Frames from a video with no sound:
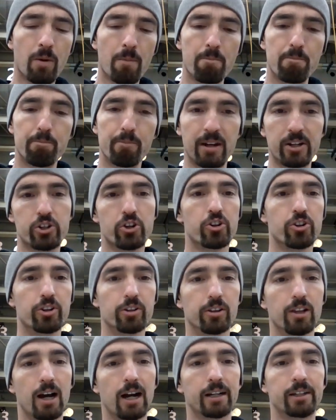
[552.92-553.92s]
make sure you're
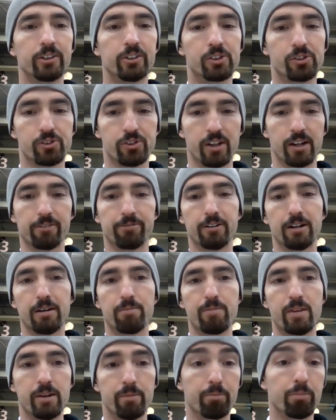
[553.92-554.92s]
locking your stuff
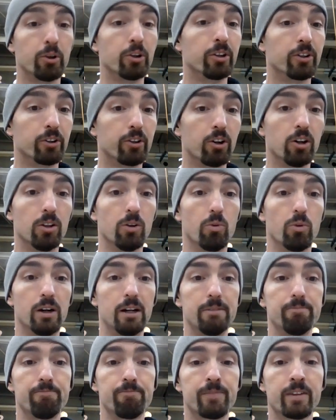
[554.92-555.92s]
up and putting it all
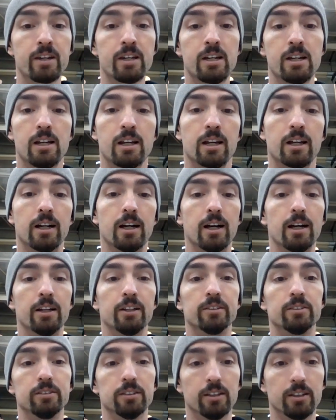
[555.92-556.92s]
away.
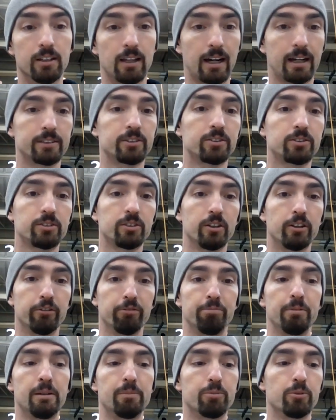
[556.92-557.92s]
Lots of
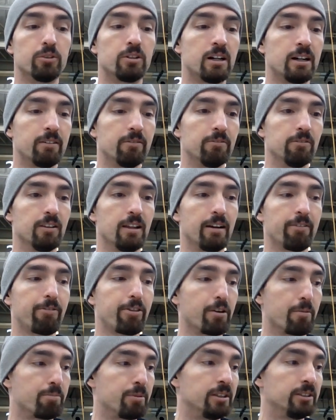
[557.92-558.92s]
people have left
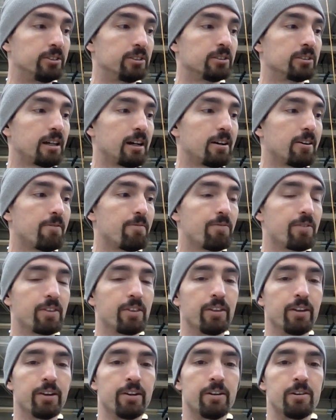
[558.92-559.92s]
their pieces out.
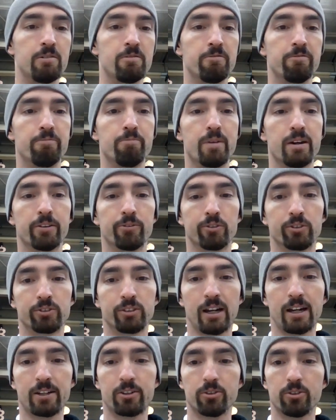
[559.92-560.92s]
They've been
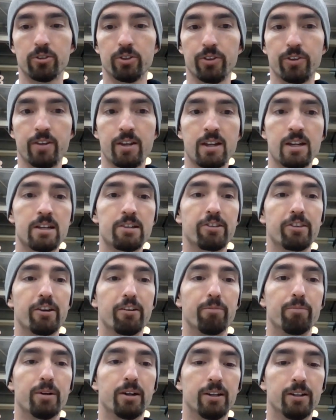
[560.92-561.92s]
recycled.
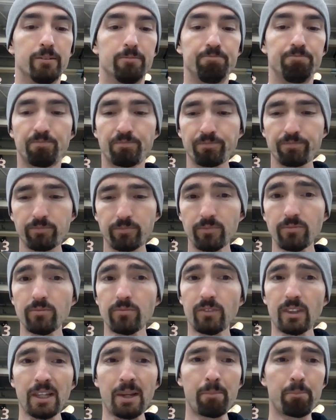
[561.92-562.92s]
They've been
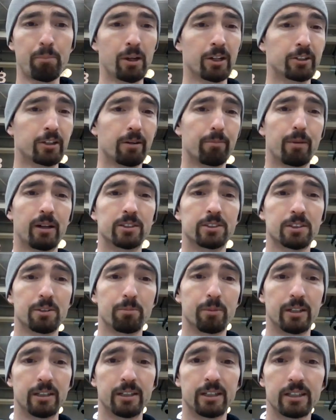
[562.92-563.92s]
picked up by
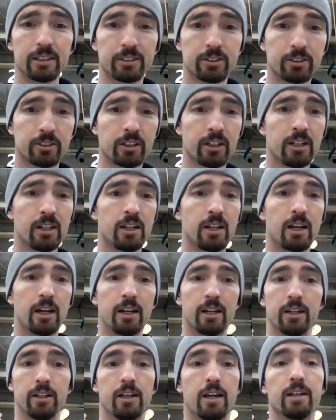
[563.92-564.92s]
somebody else,
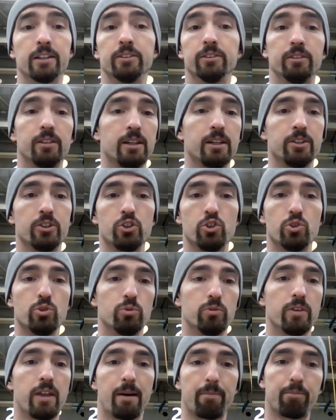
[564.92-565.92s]
and
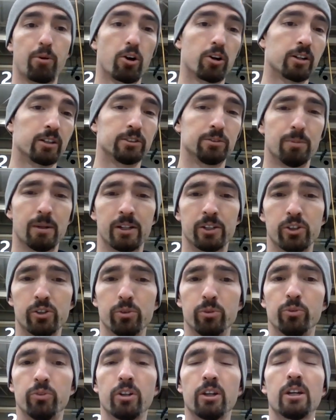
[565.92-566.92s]
that part has been
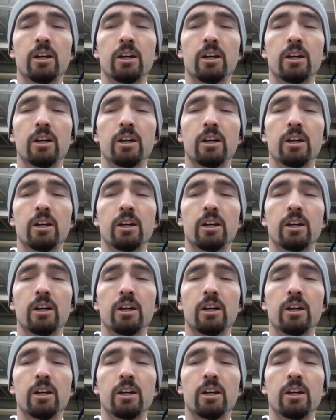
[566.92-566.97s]
used.